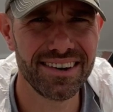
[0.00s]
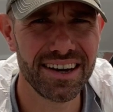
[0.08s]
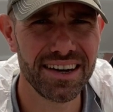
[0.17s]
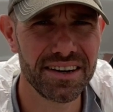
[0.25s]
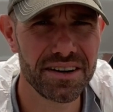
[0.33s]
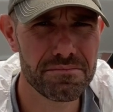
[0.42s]

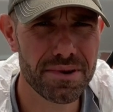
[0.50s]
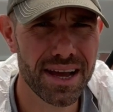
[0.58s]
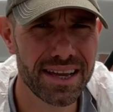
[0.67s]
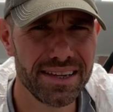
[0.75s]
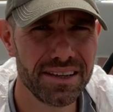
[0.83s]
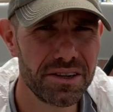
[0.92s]
I'm
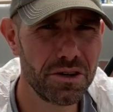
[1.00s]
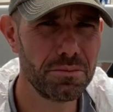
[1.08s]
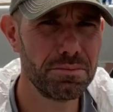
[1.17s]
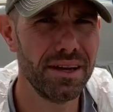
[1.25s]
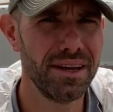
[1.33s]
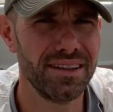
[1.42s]
back in the
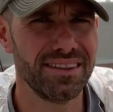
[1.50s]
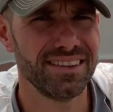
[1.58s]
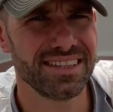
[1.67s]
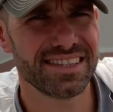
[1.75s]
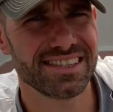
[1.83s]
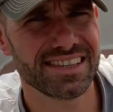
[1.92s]
cockpit.
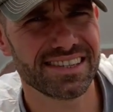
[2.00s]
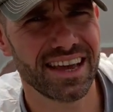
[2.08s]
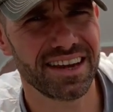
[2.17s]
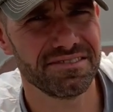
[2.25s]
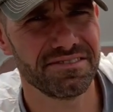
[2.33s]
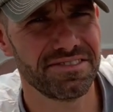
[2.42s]
This is the
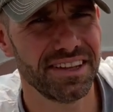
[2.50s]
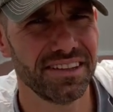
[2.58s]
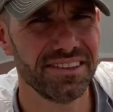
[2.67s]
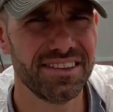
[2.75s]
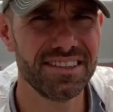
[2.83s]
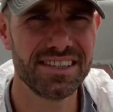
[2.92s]
second fill
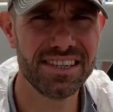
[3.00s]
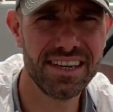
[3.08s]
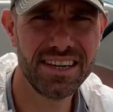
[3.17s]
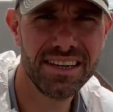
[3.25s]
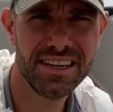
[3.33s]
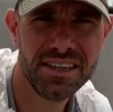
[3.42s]
you can
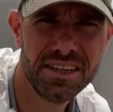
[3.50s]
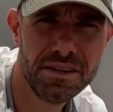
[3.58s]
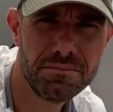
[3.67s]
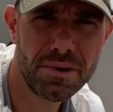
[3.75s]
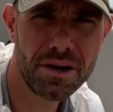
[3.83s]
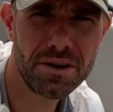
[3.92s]
see
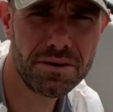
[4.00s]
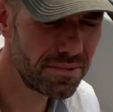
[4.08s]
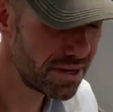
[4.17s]
behind